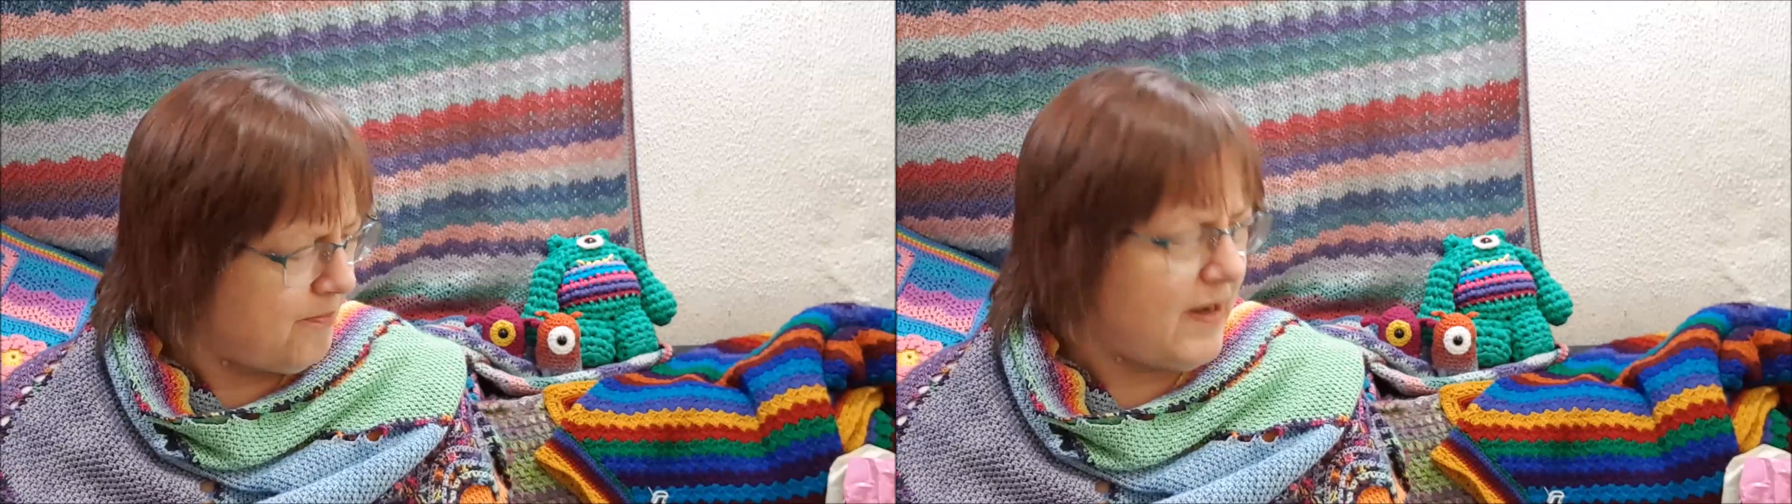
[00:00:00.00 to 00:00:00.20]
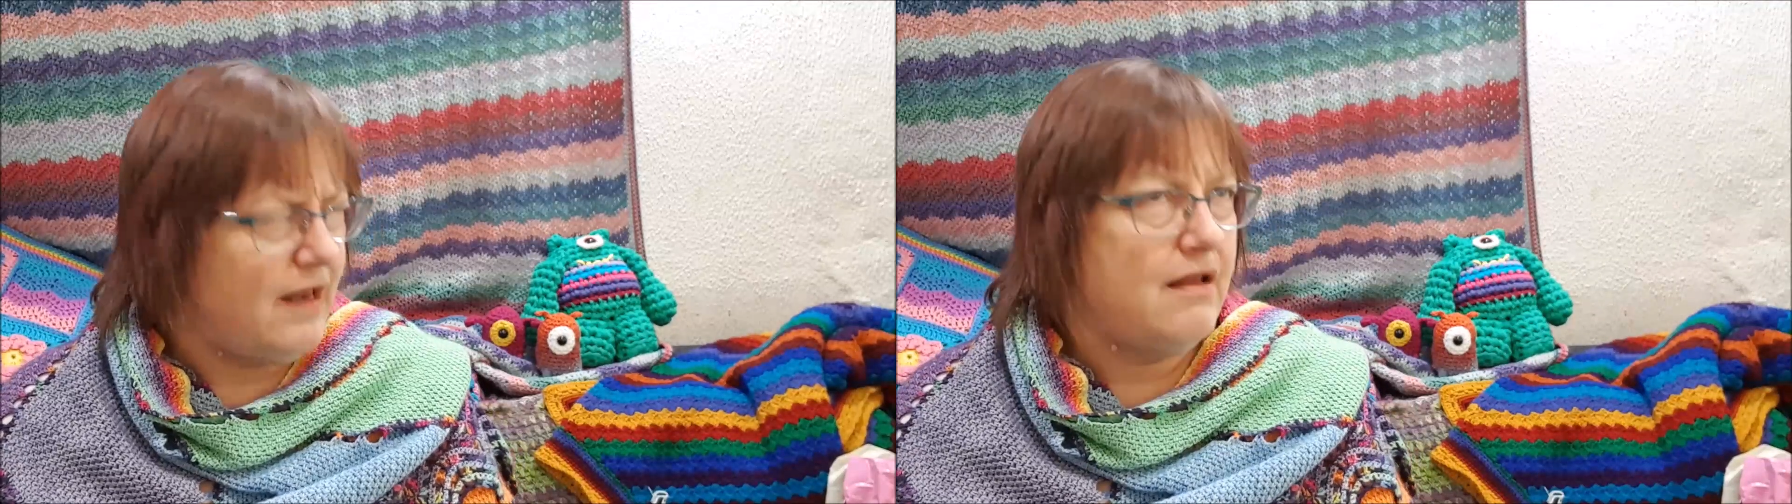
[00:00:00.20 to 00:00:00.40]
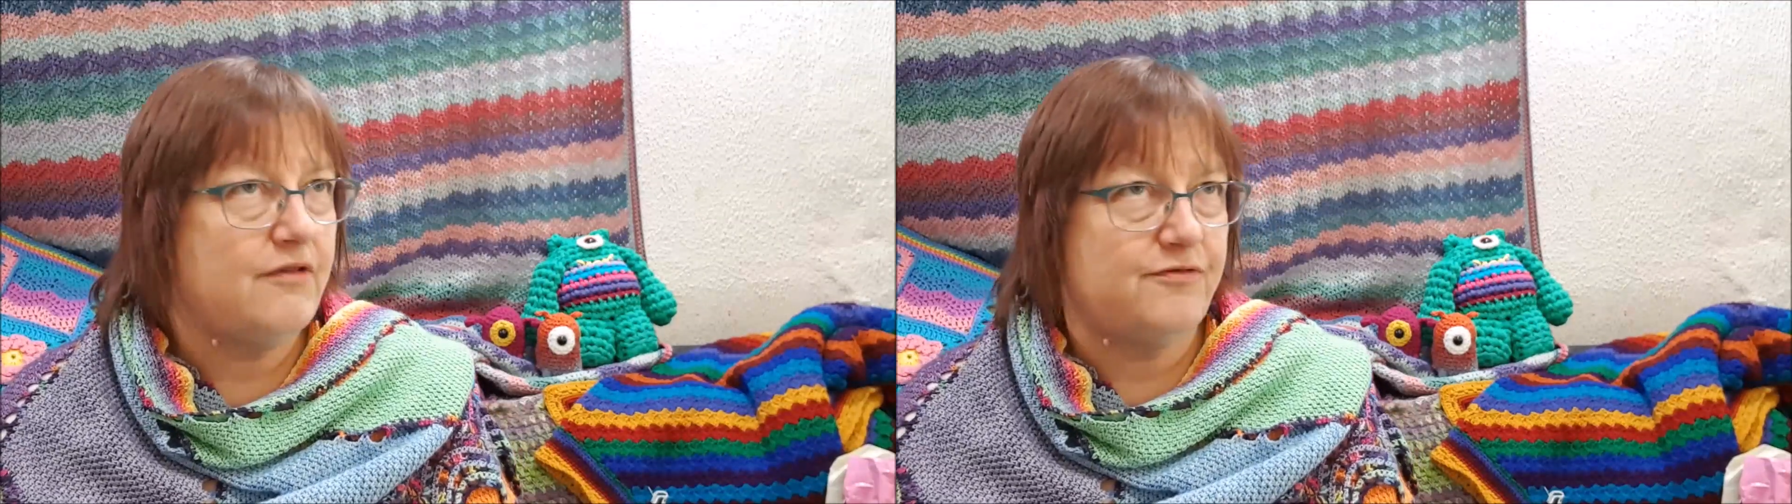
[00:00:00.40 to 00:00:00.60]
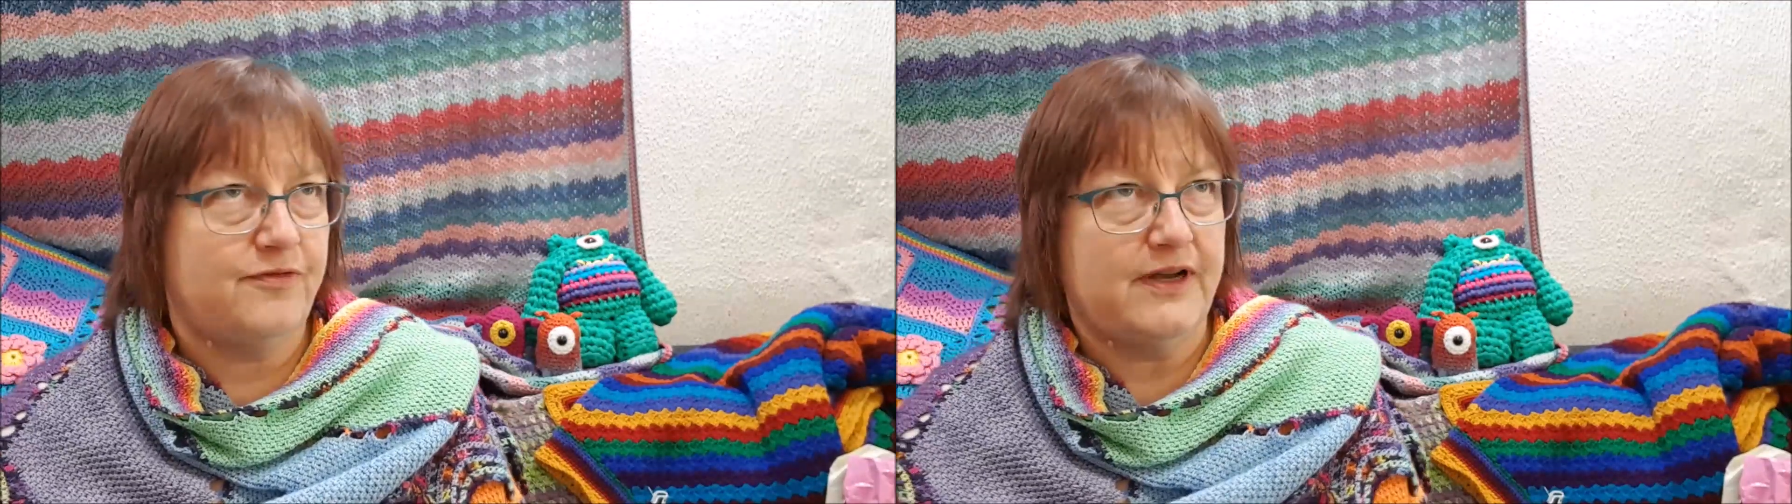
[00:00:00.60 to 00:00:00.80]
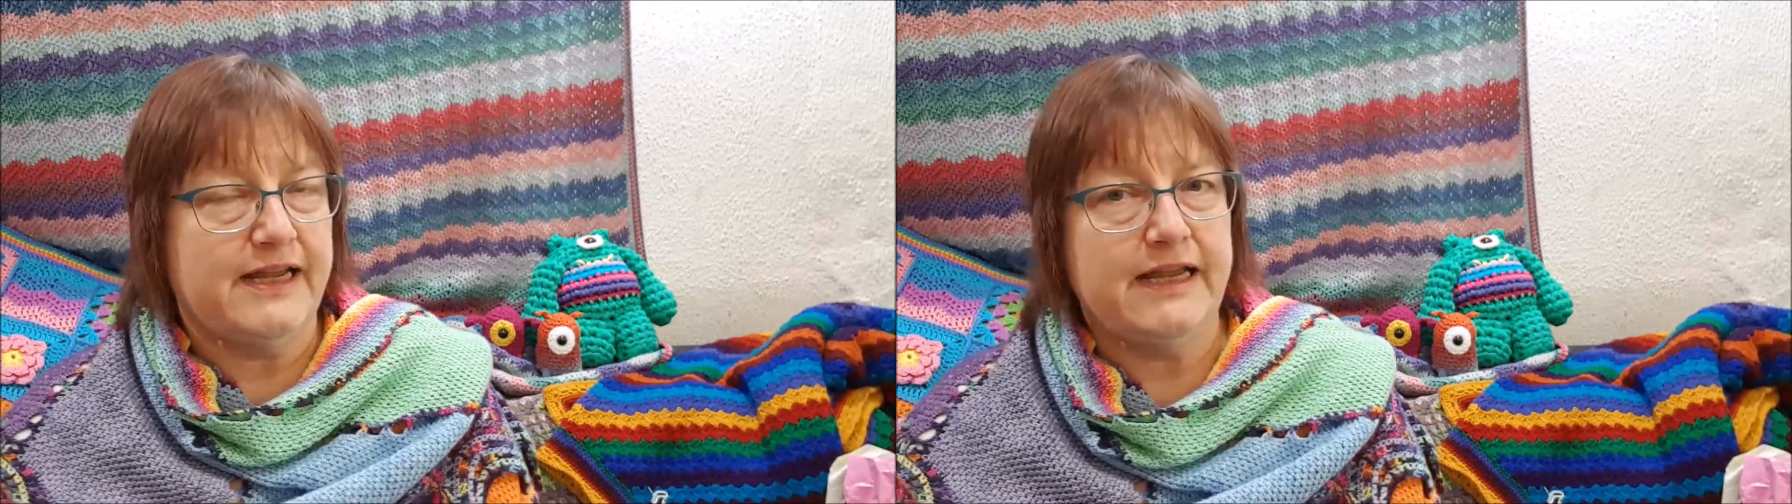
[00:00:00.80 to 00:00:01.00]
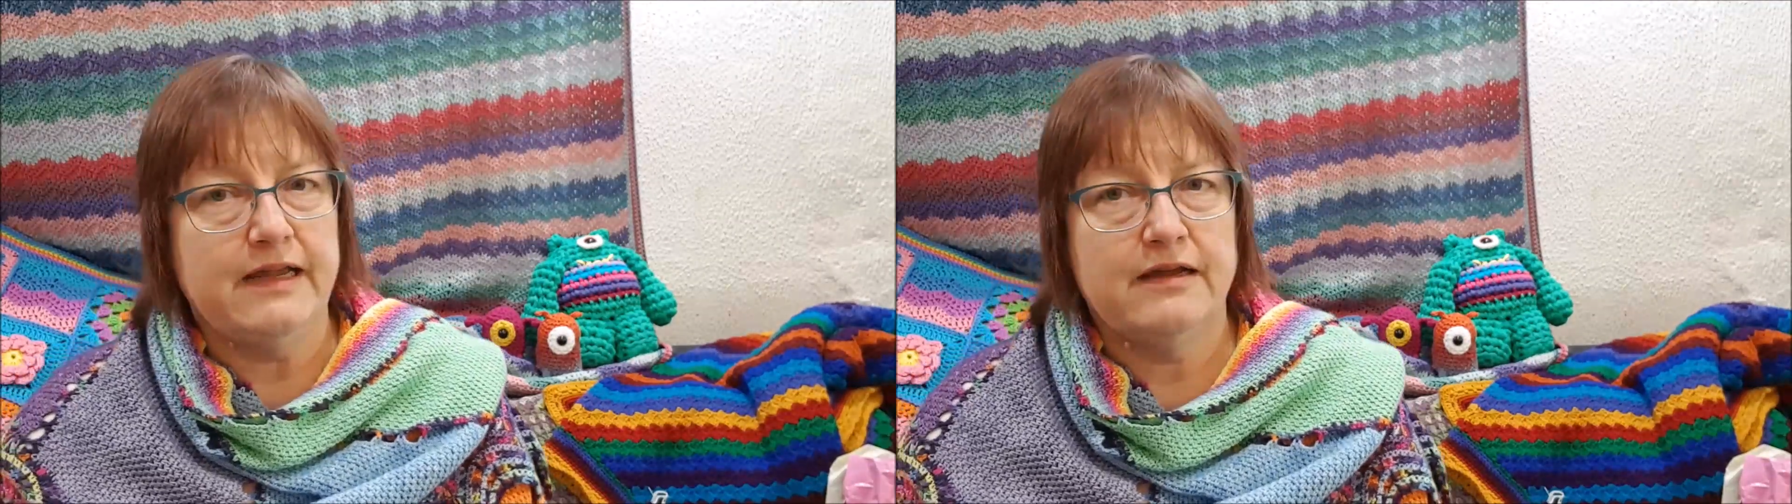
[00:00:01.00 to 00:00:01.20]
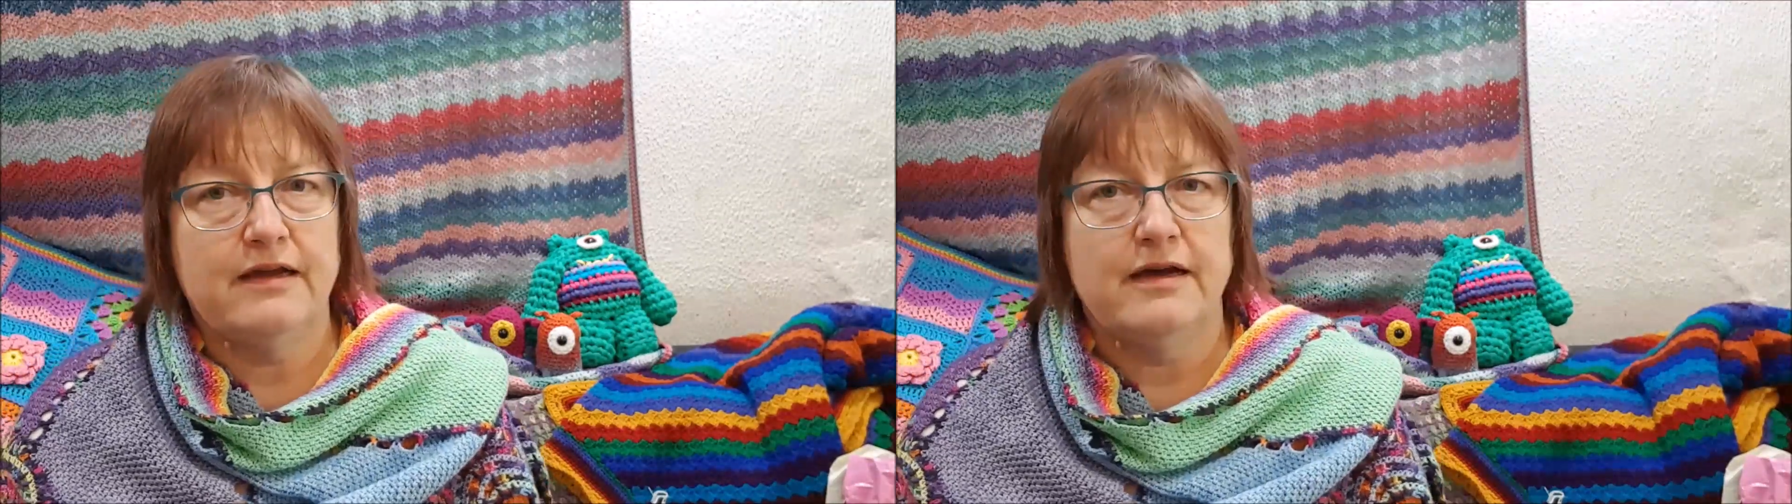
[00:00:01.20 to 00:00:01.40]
lovely